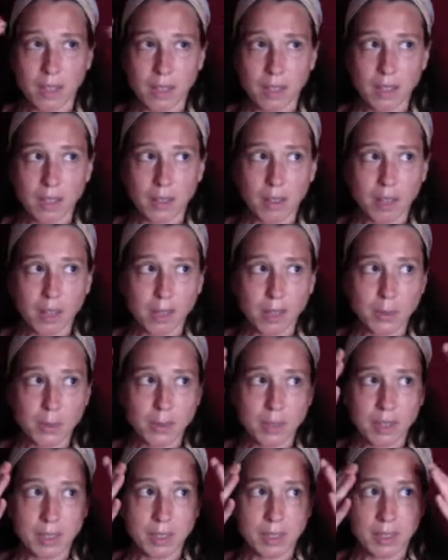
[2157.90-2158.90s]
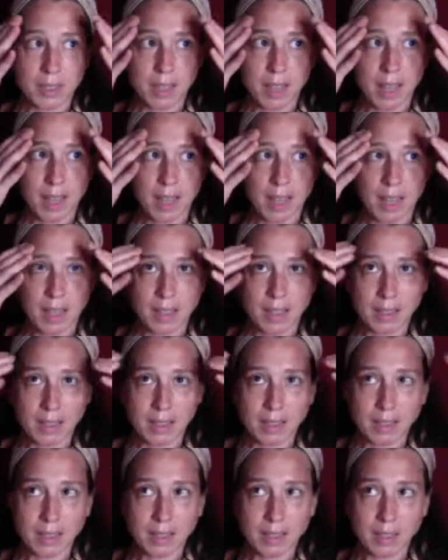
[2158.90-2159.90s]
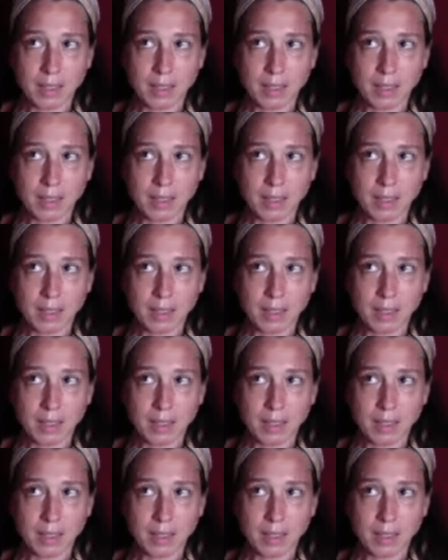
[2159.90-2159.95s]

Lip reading: Your eyes want to stay and listen